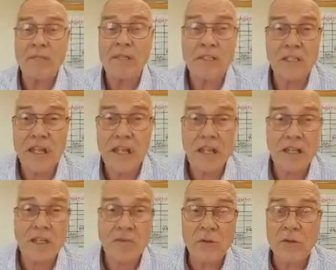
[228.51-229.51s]
60
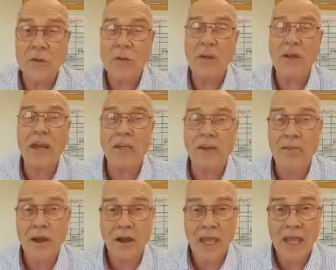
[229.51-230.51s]
days, what do we got there?
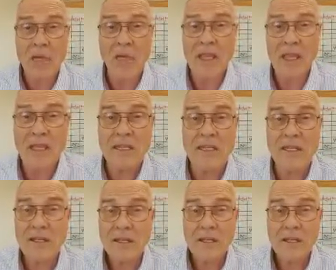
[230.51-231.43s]
About 8 weeks.